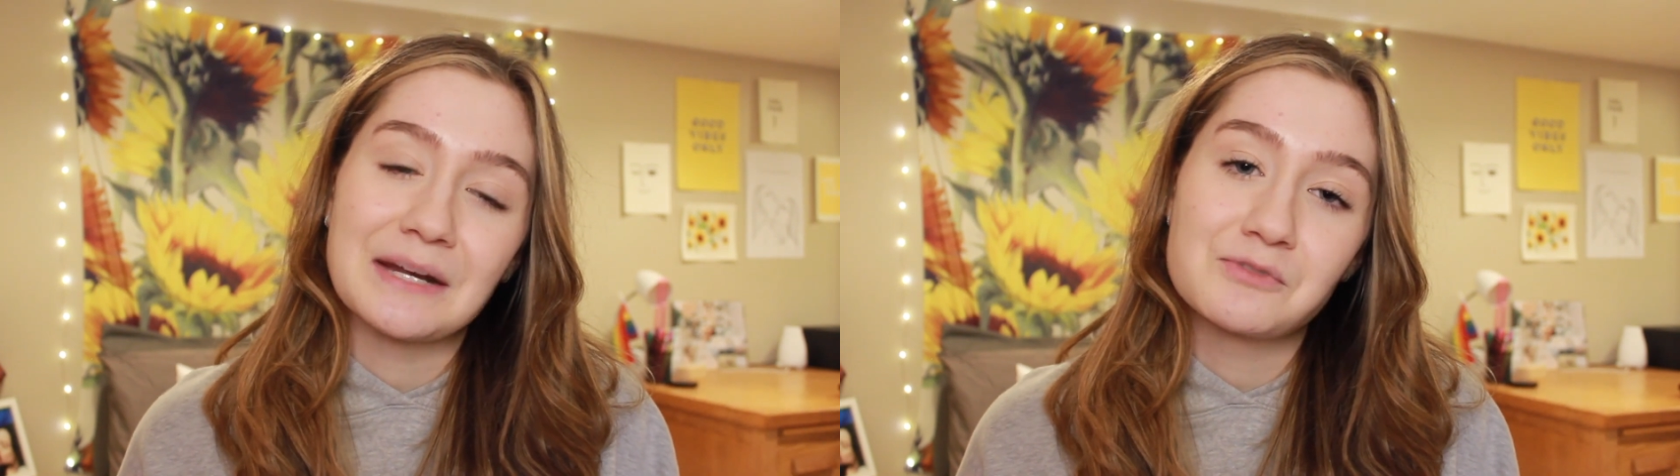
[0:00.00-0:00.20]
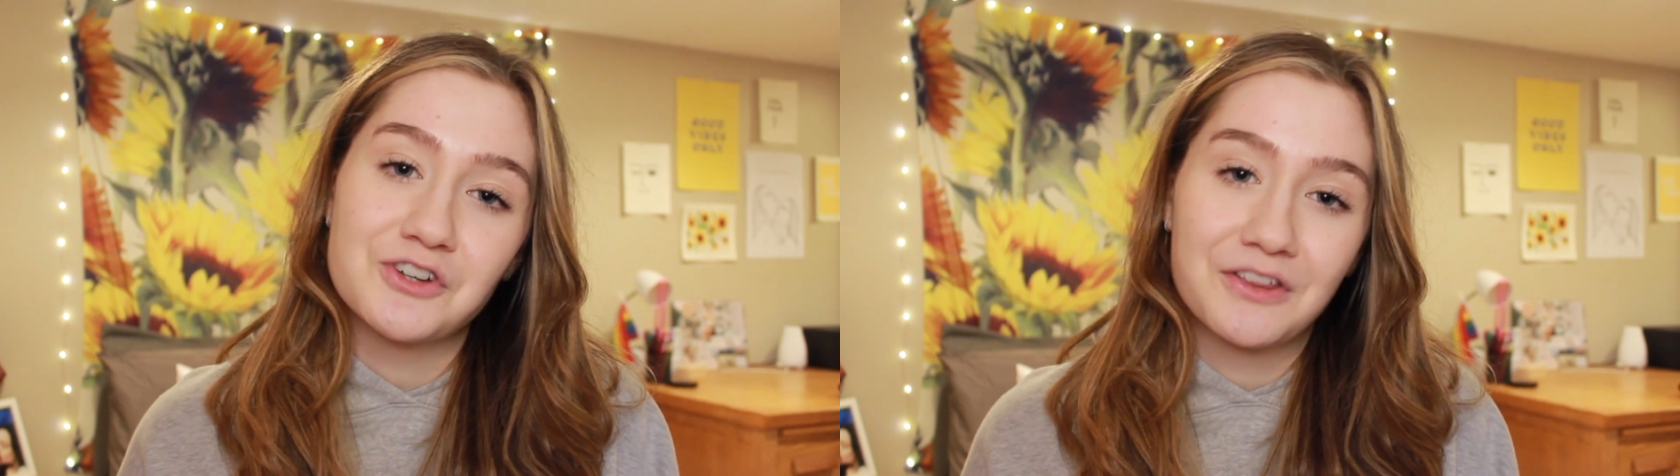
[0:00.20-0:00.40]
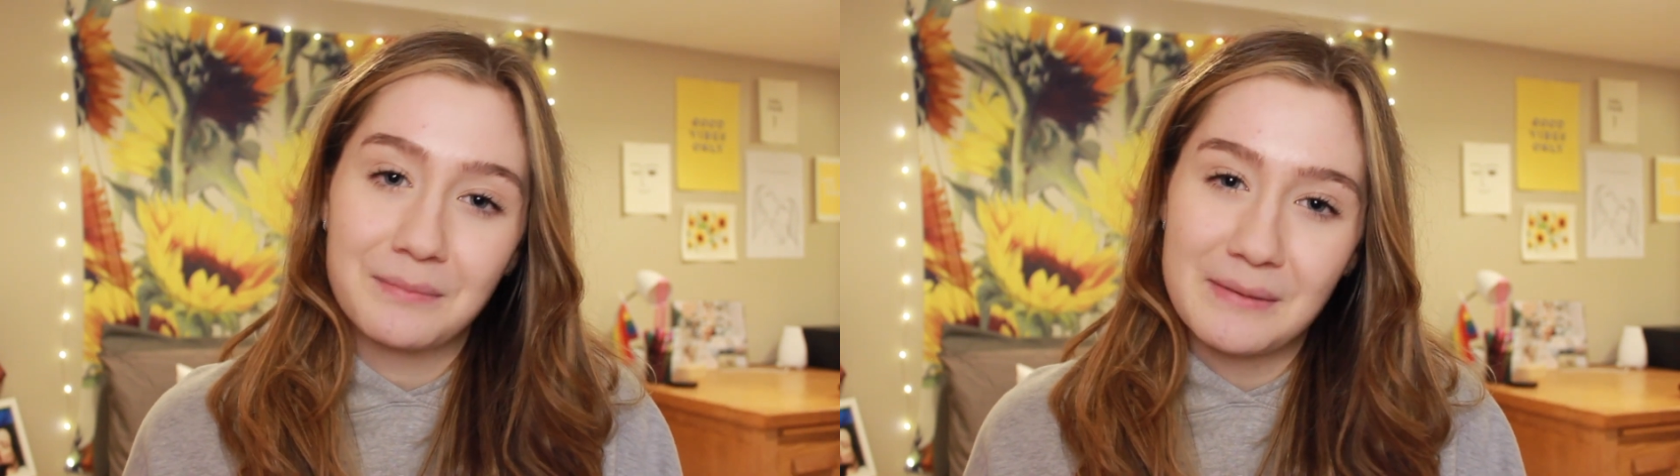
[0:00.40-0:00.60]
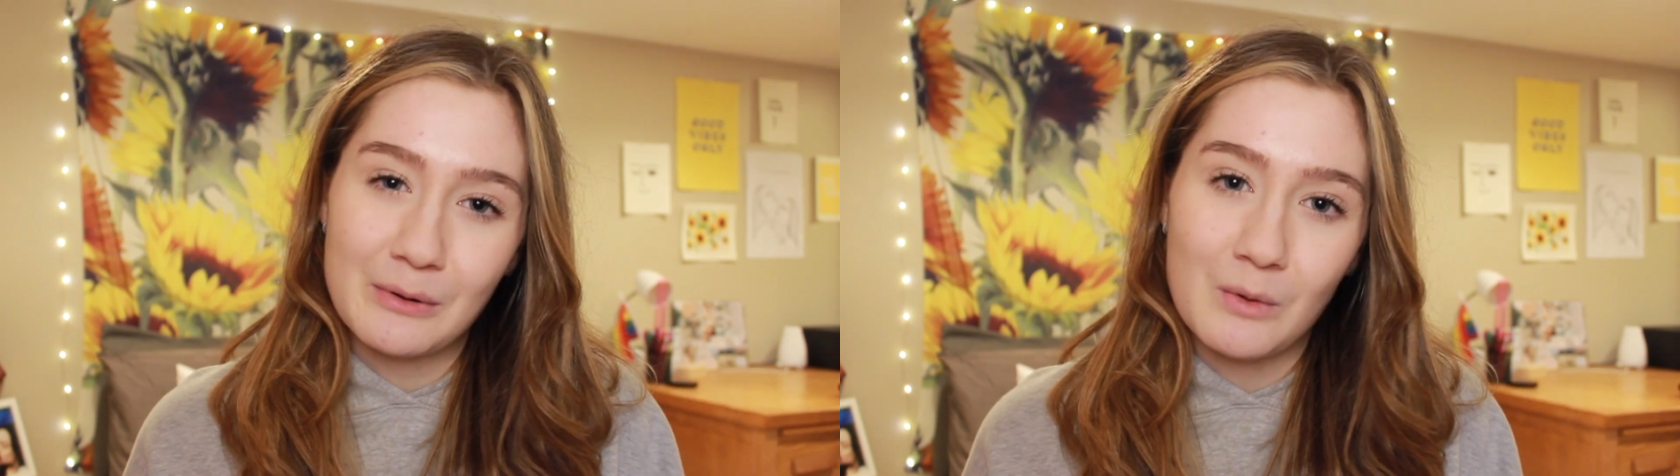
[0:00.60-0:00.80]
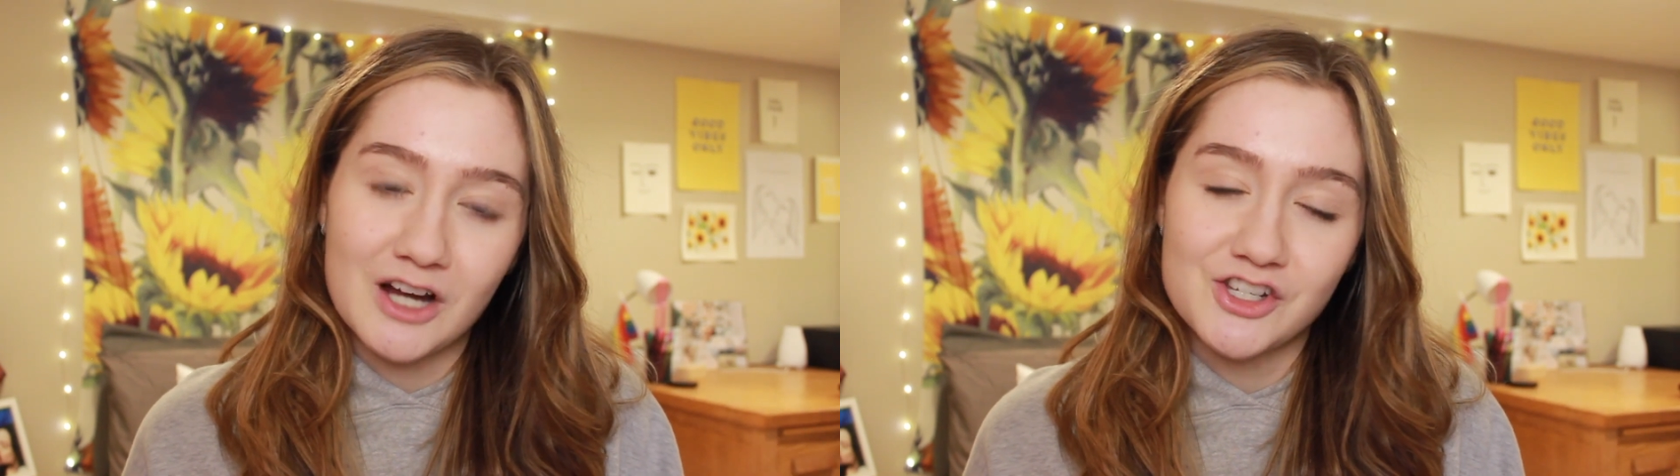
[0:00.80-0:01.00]
and I'm sure that
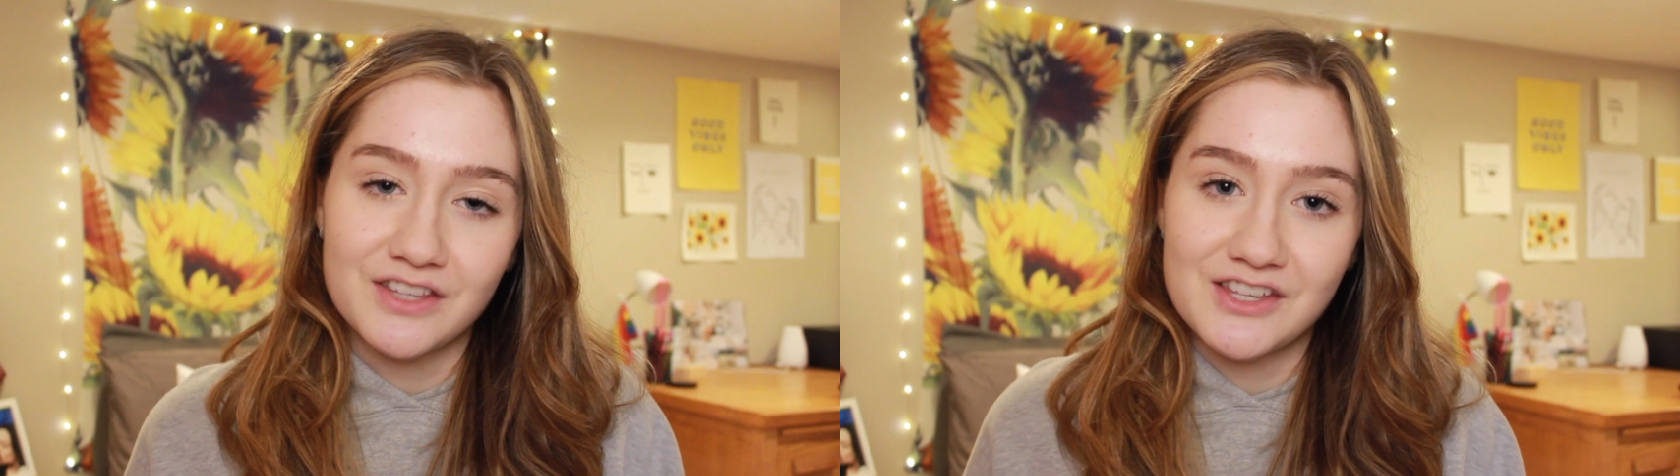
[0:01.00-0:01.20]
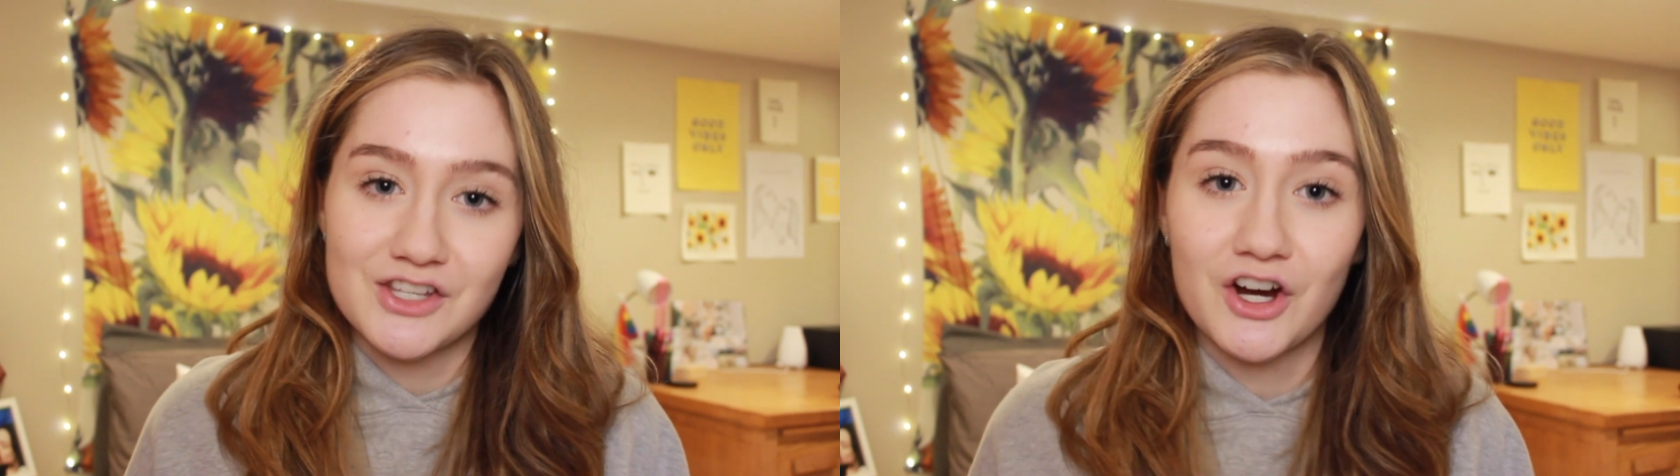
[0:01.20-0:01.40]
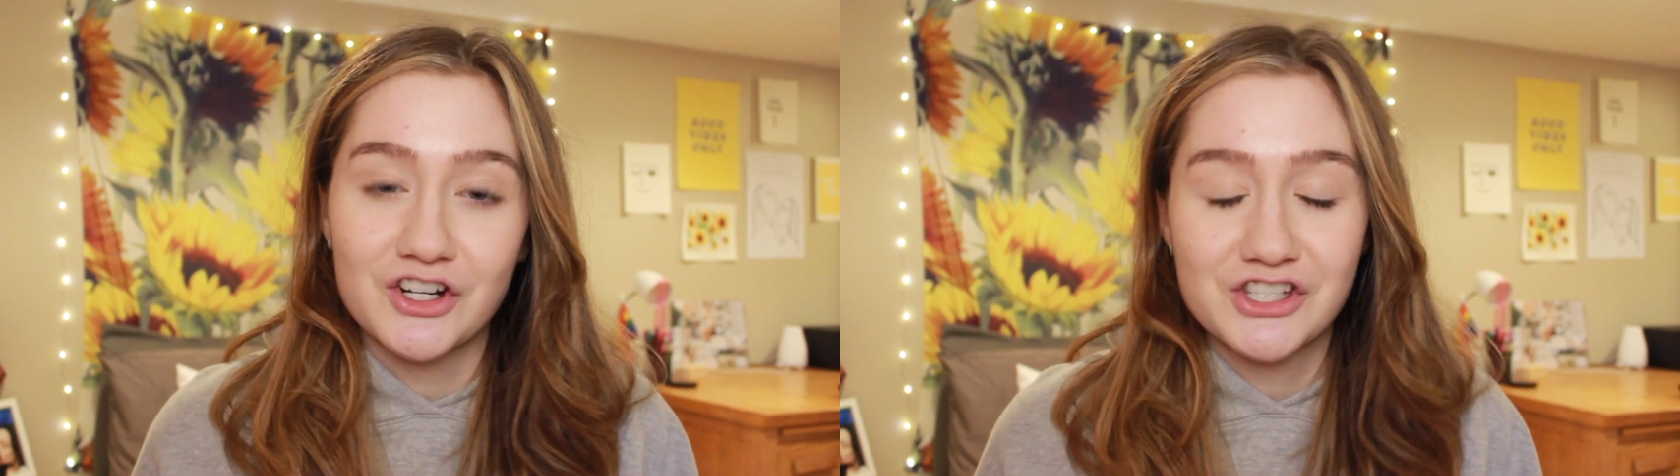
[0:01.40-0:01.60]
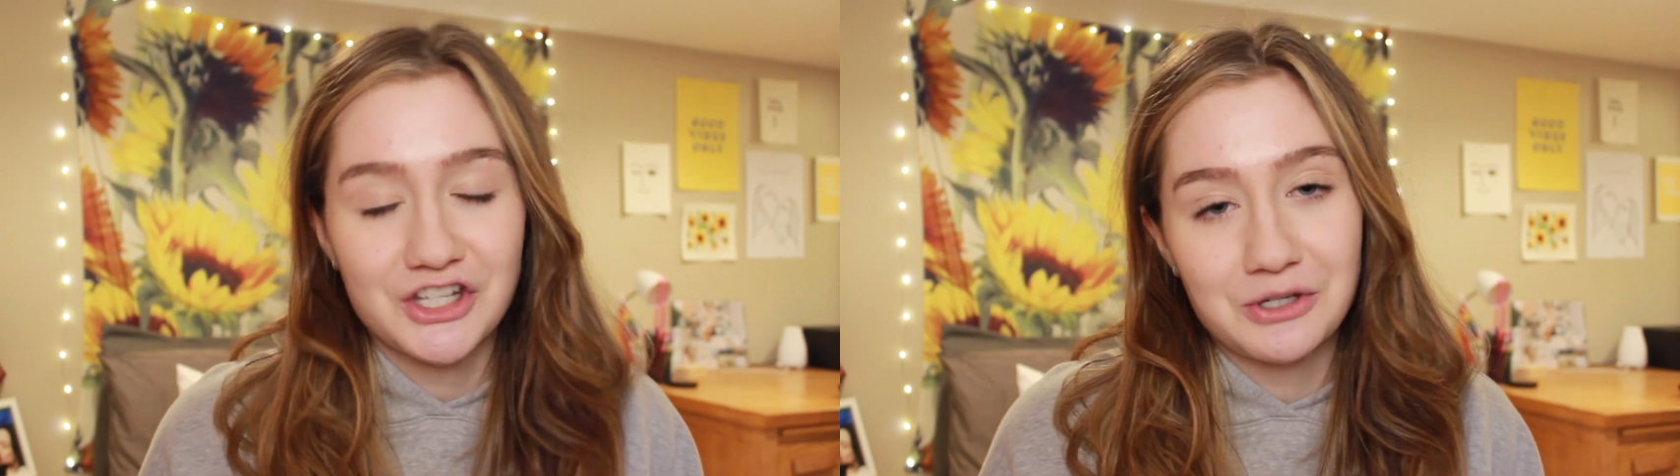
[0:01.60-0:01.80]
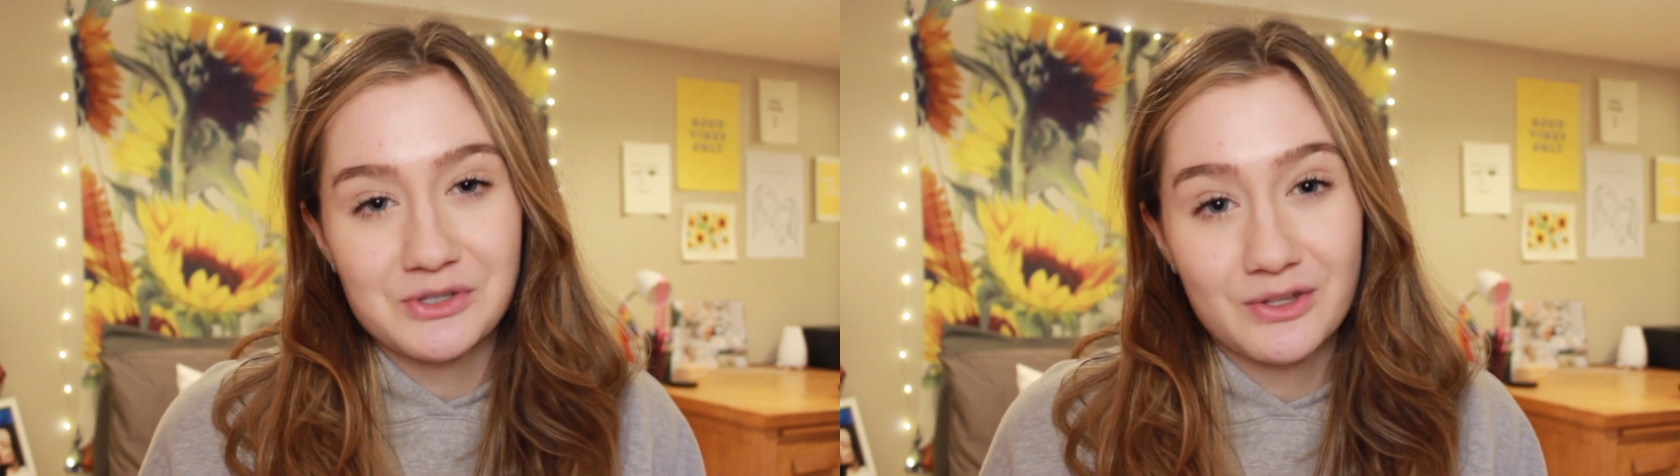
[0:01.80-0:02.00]
people watching this are too,